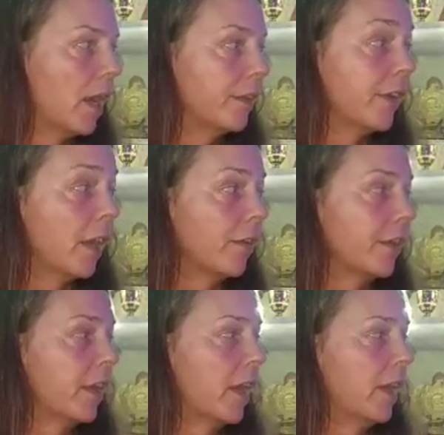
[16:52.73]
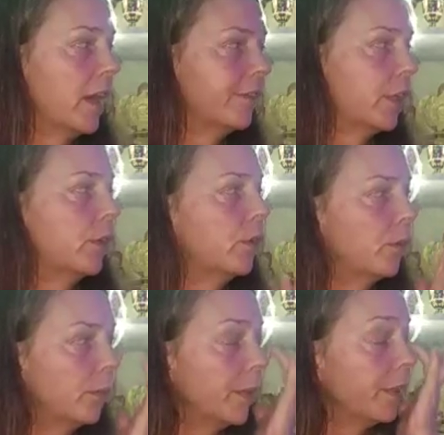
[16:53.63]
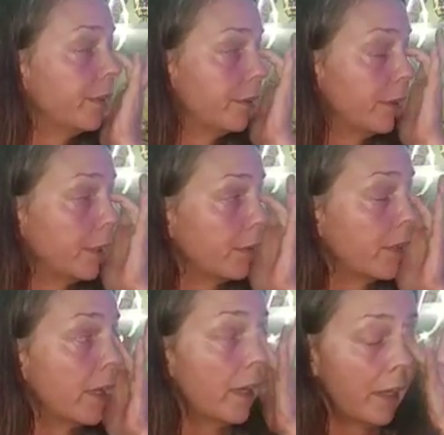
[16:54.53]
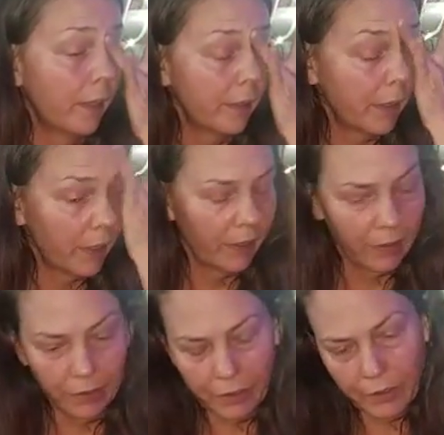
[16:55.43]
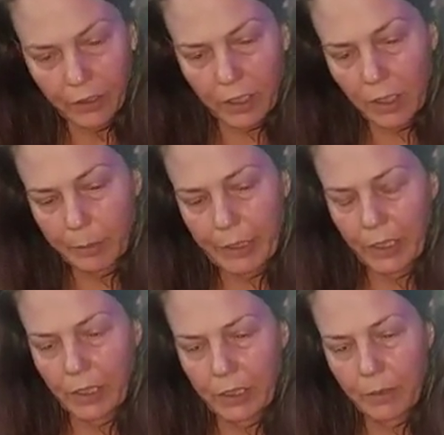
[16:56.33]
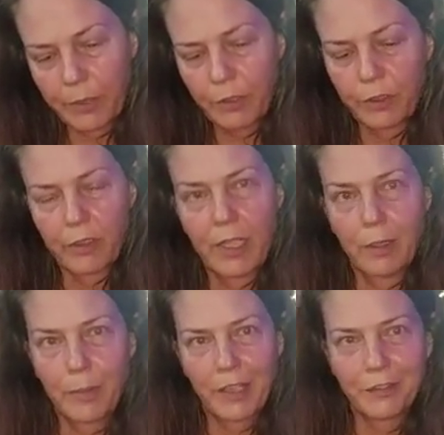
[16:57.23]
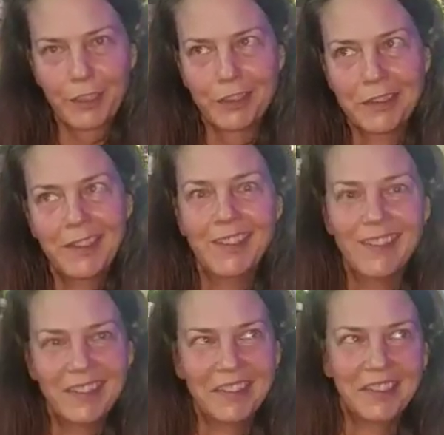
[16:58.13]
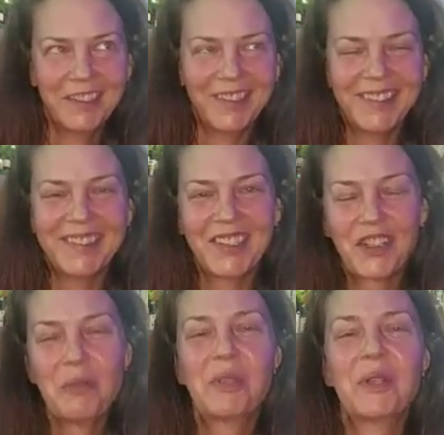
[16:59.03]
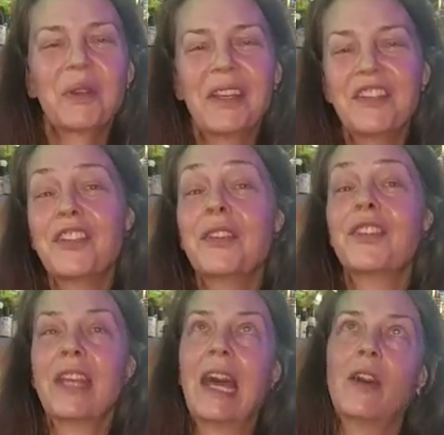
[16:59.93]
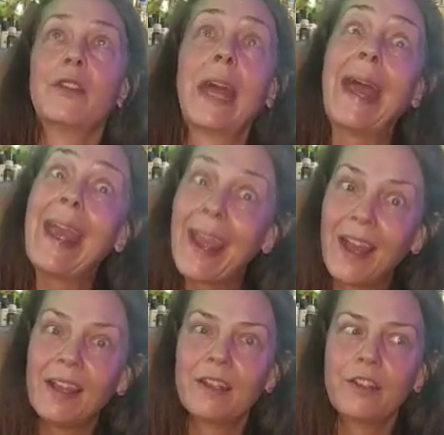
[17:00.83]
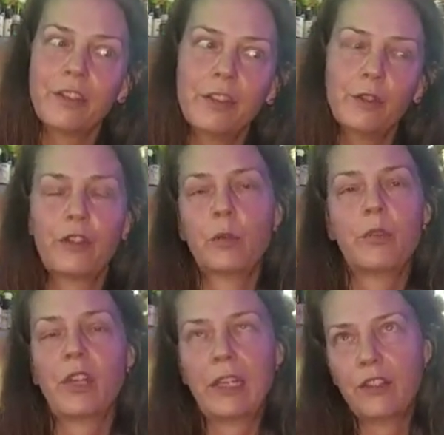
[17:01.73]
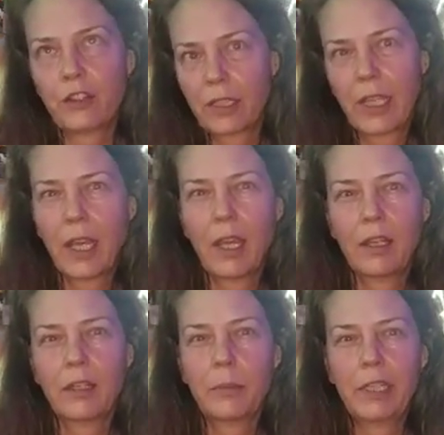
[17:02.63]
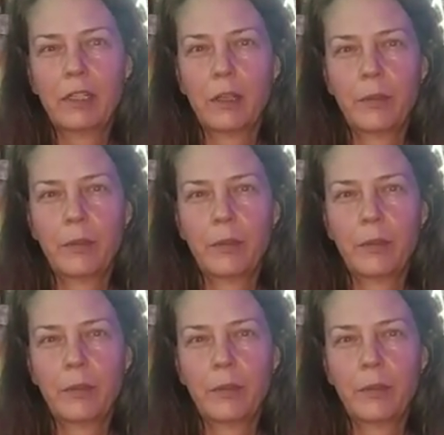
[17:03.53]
Now that I have a home and internet and can hook up a computer, I am having computer issues, sound, and YouTube changed again. I mean, I